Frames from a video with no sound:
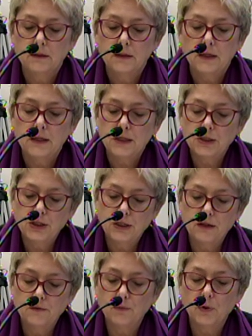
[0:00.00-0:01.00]

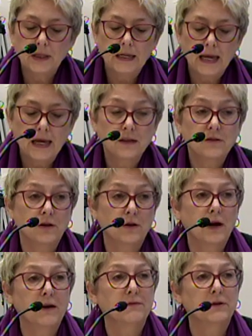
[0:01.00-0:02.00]
initiative will enhance
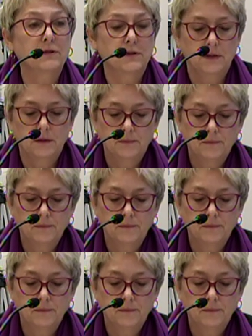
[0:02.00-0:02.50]
our efforts.